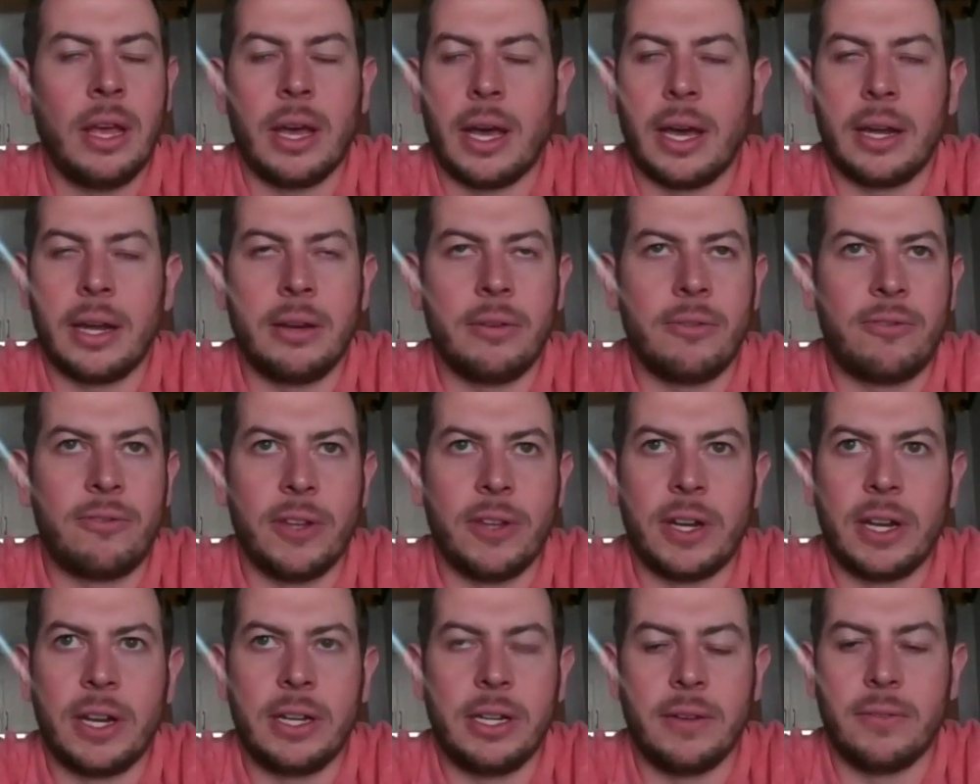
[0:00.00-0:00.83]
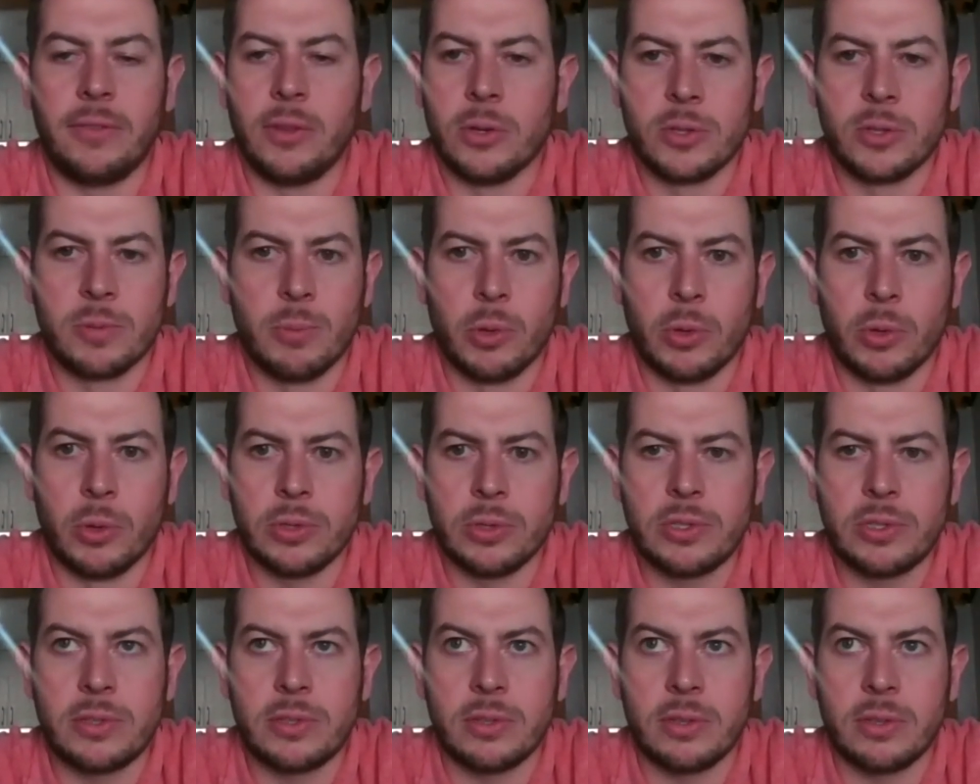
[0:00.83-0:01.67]
I didn't fit any of those
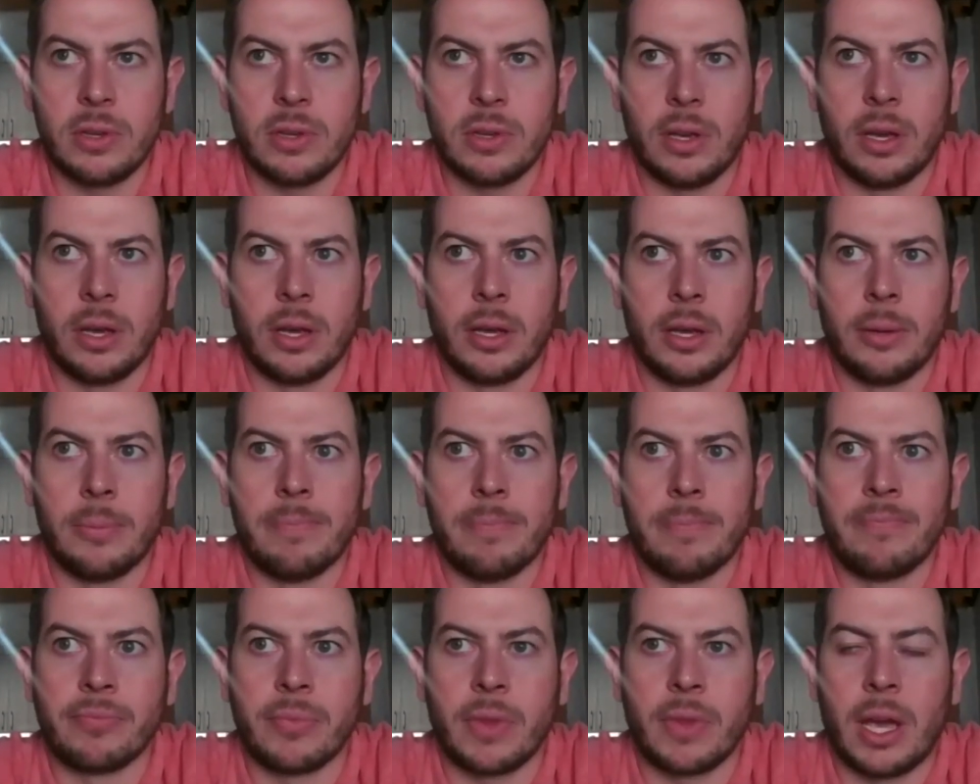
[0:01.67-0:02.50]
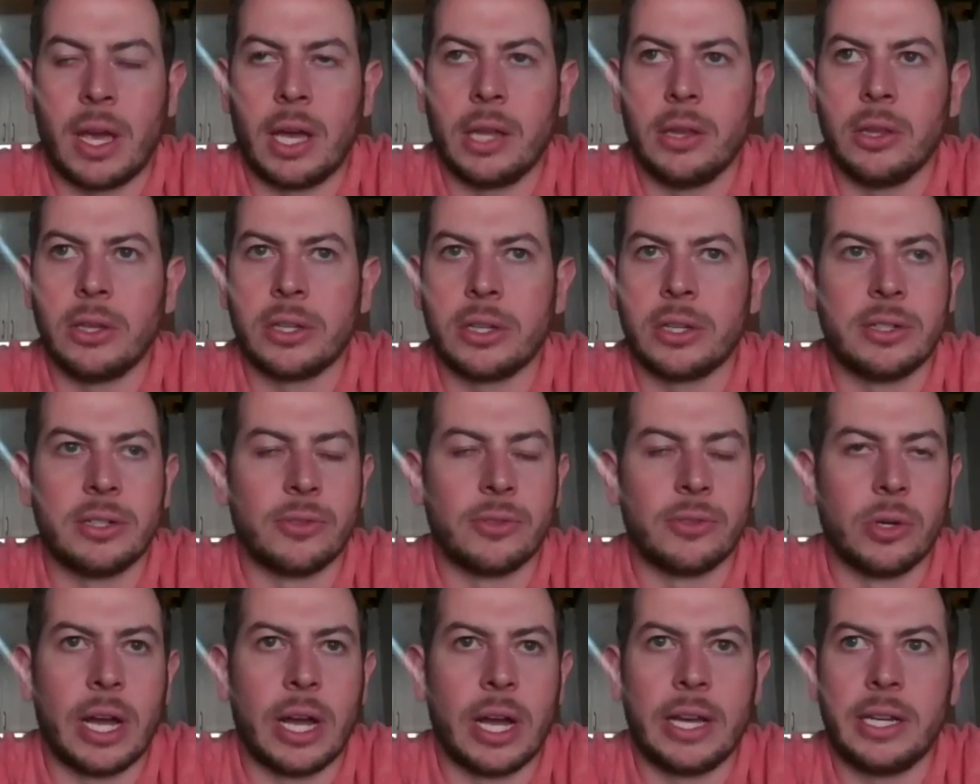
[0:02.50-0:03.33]
molds um, I looked at a
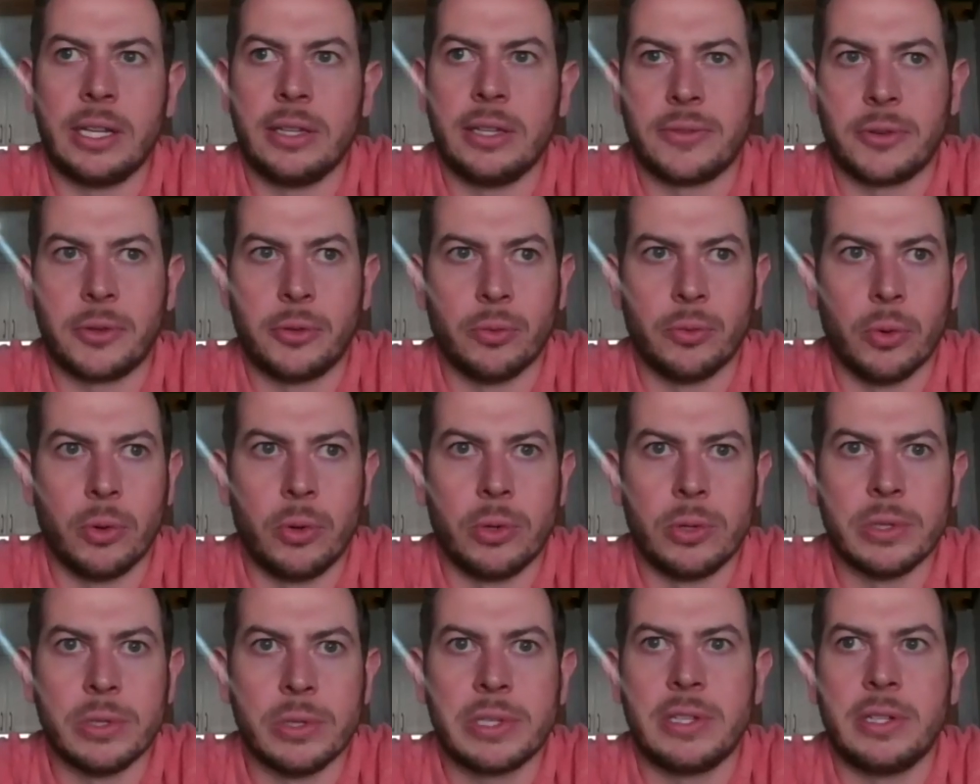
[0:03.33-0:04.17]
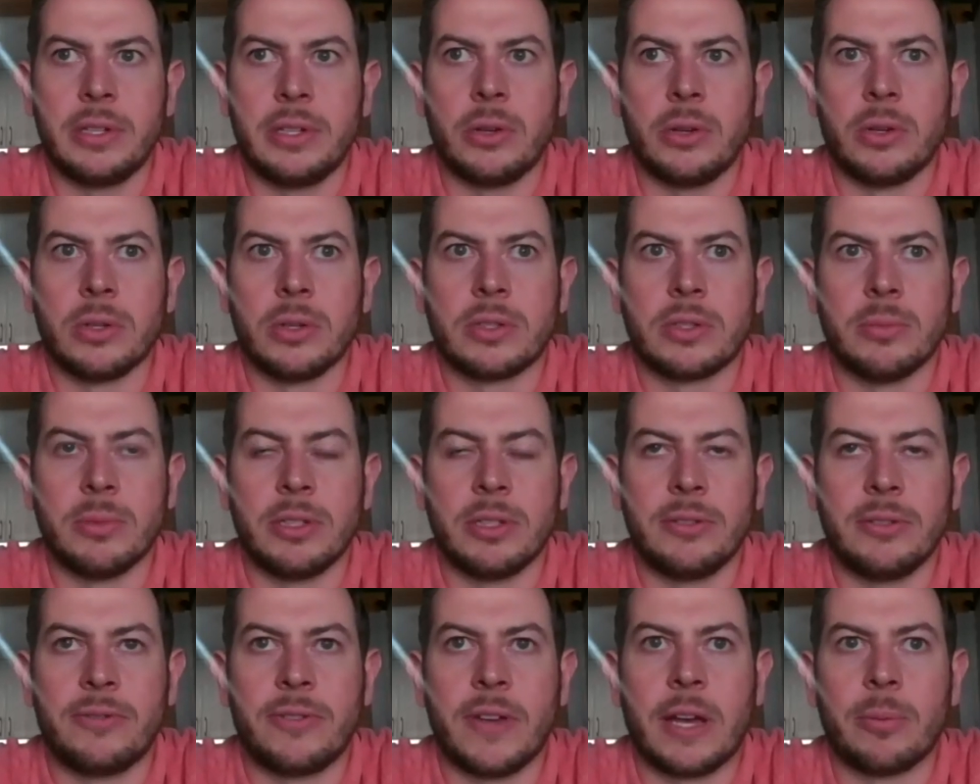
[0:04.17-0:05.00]
variety of different roles and
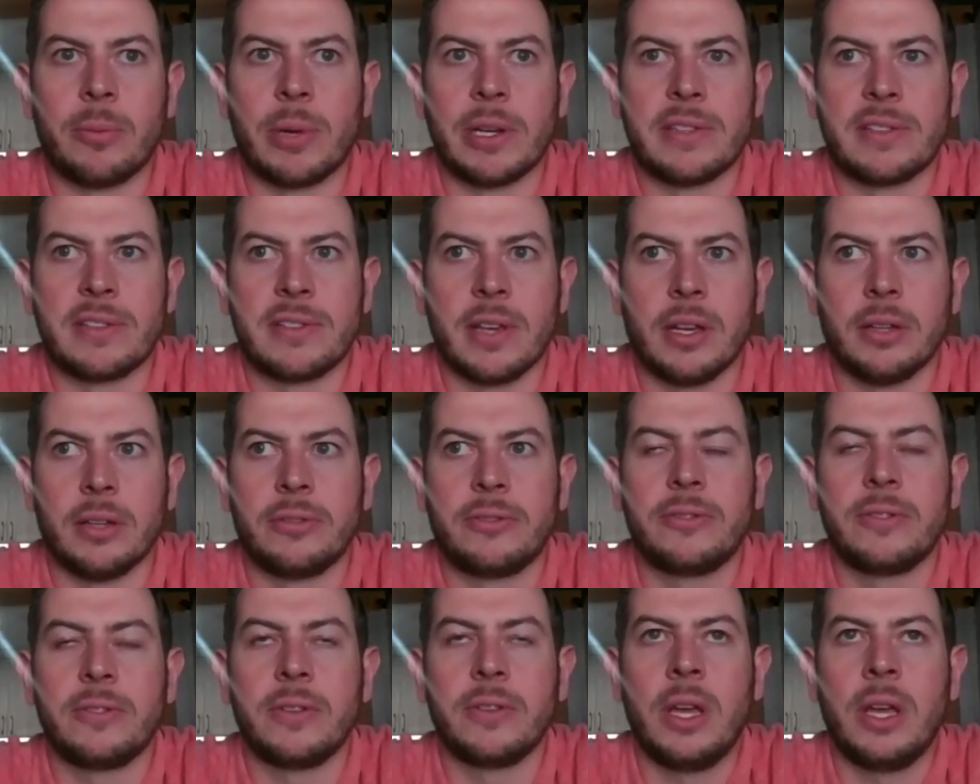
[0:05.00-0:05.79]
ultimately found myself